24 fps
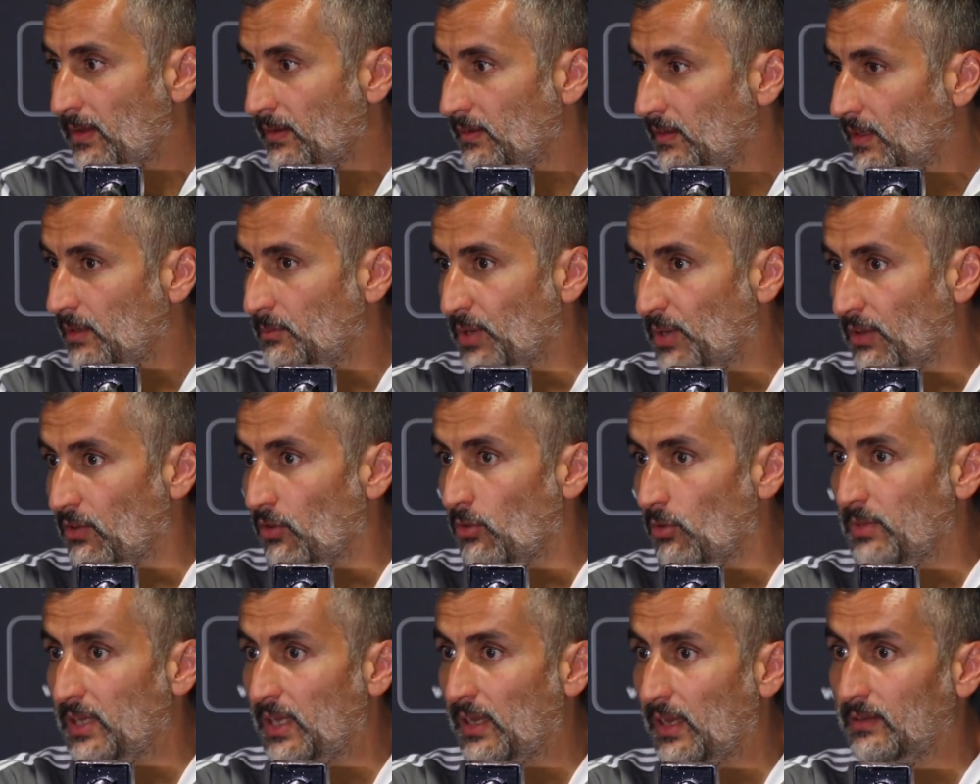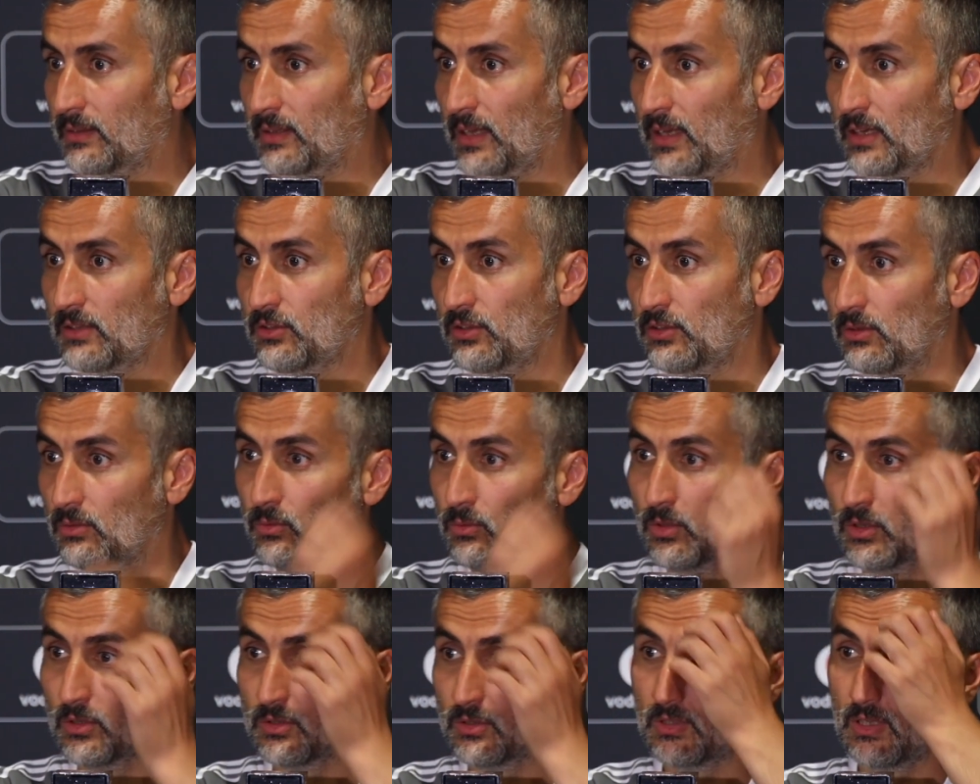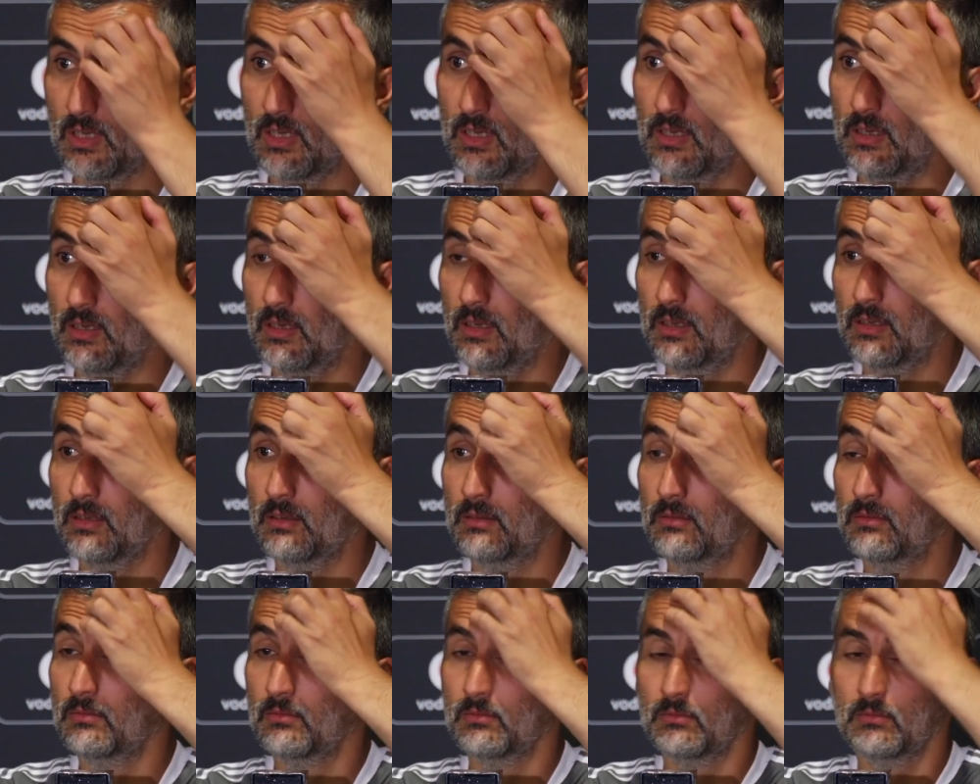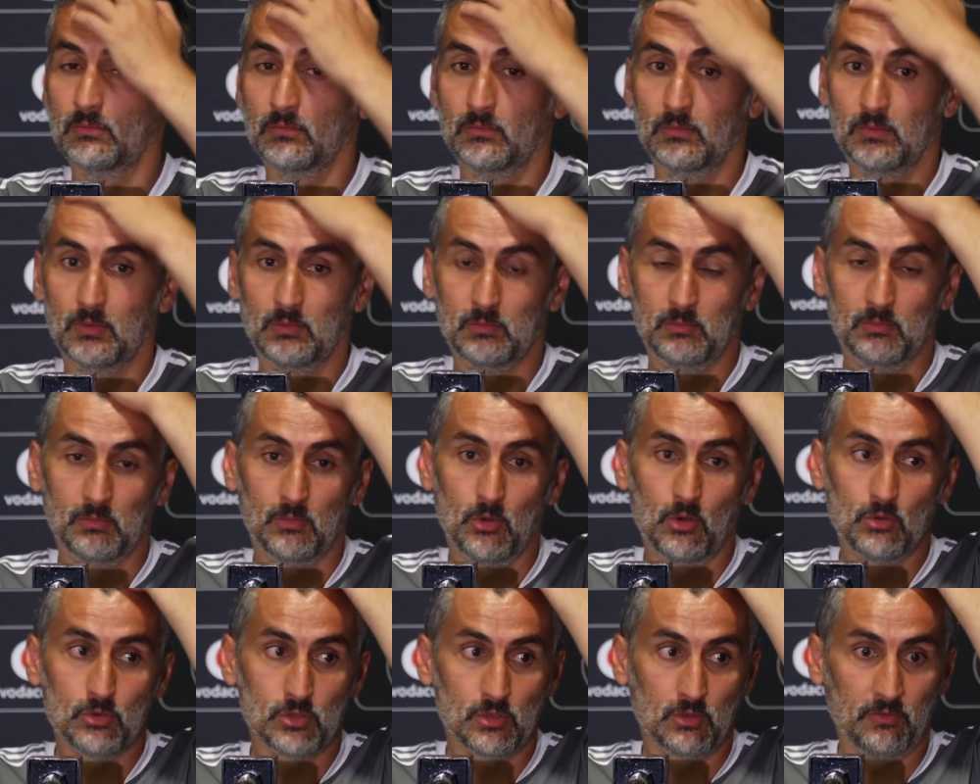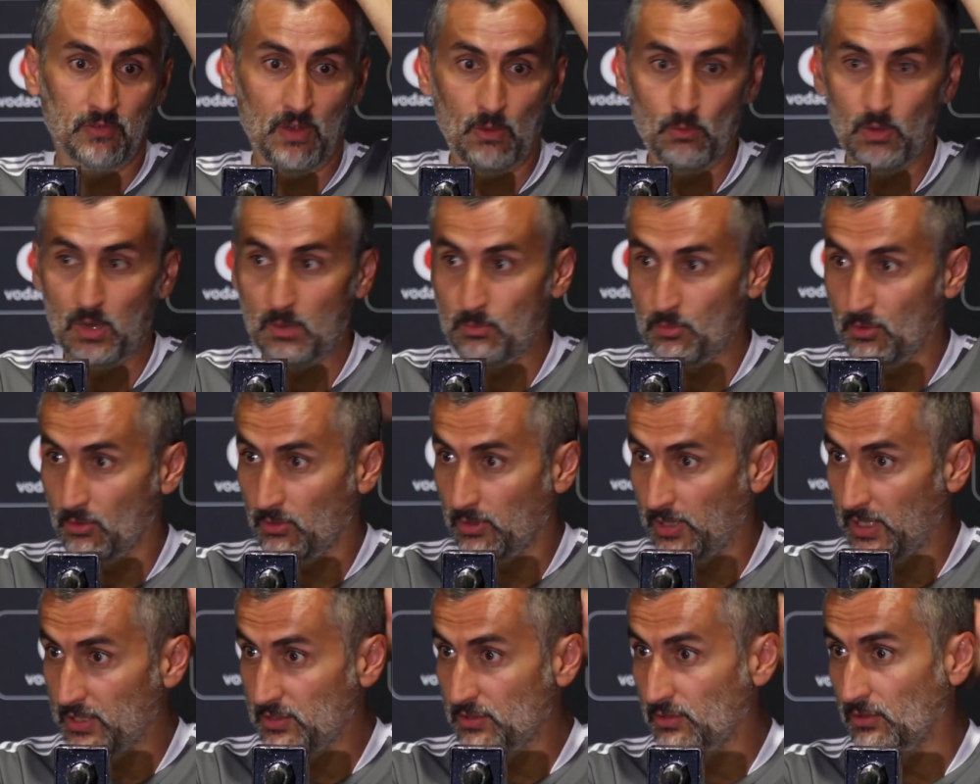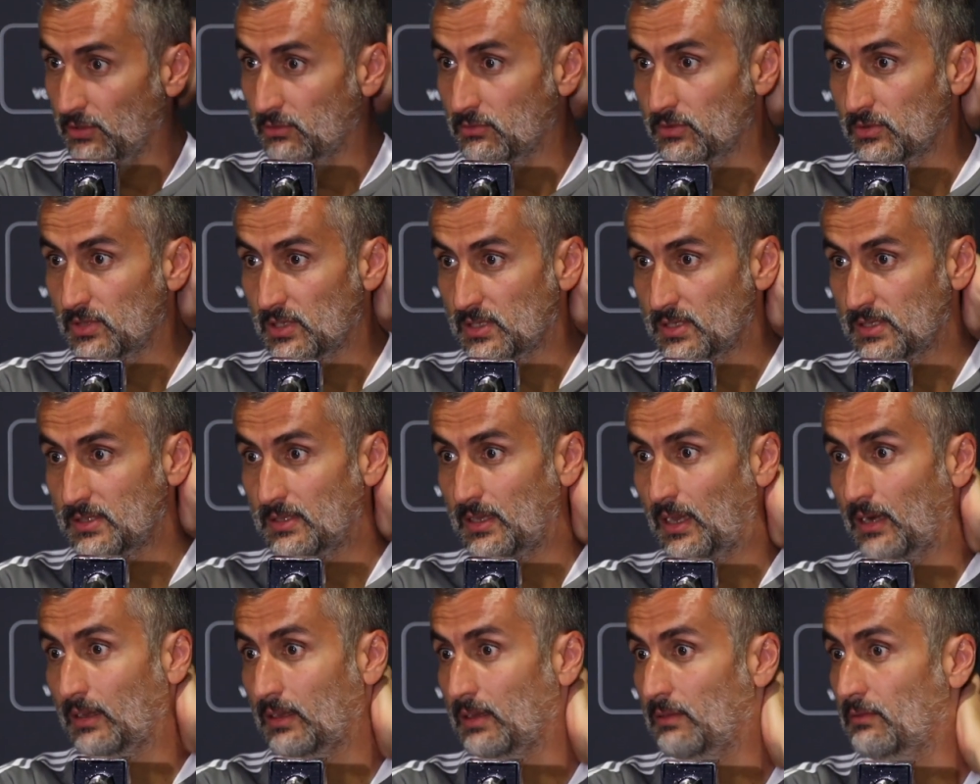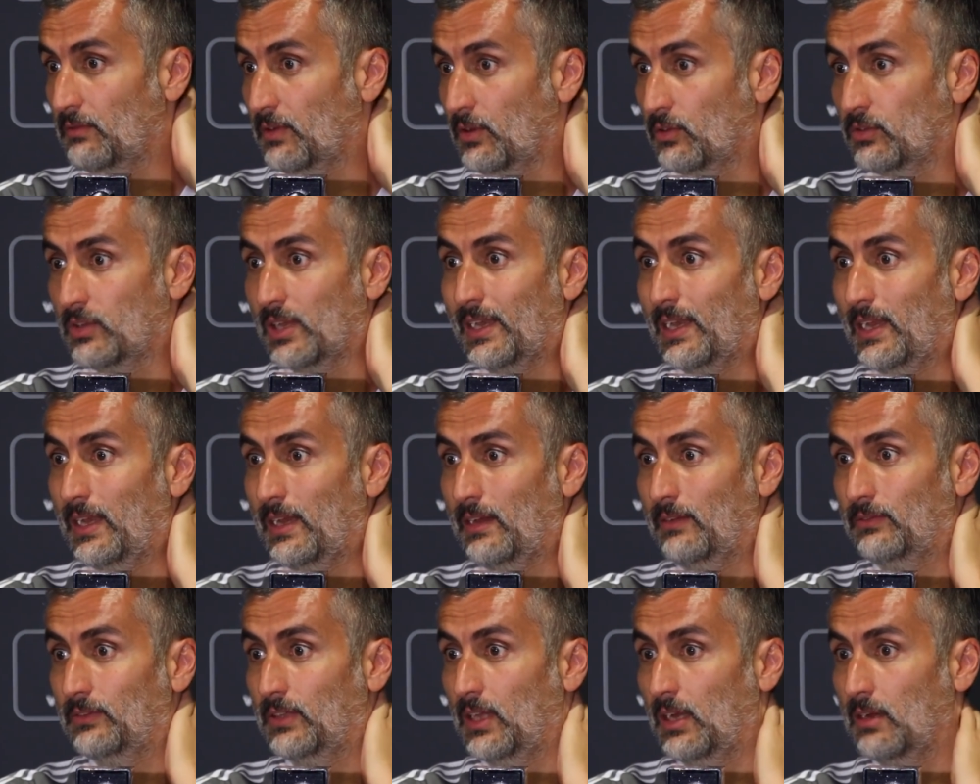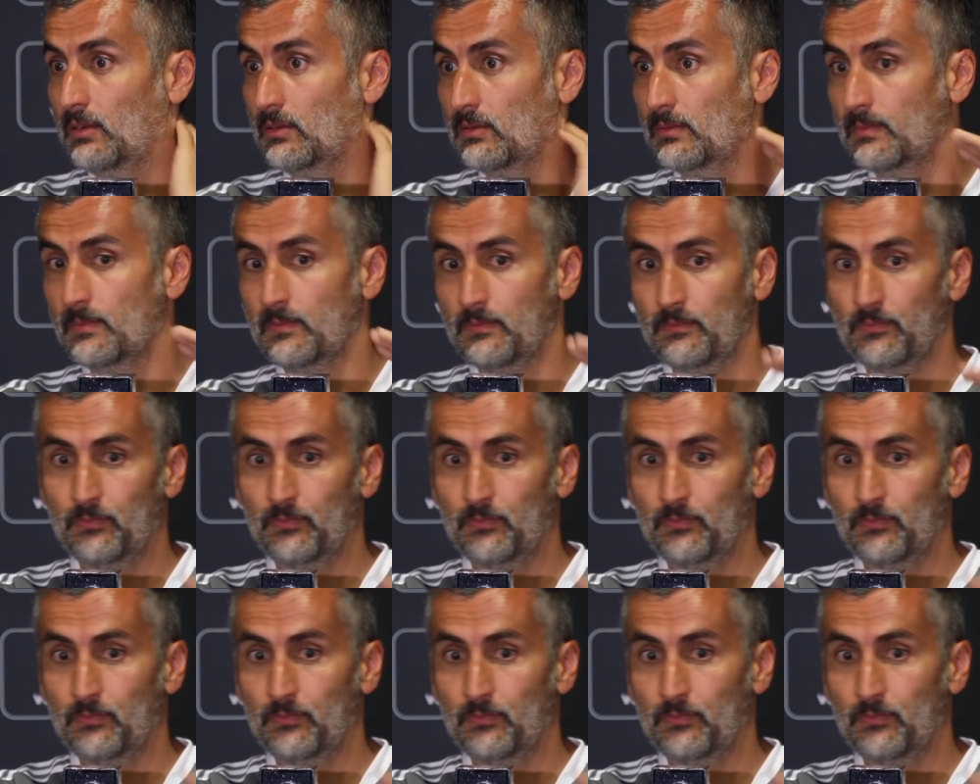the predominant action was most of our progressions starting from the left, and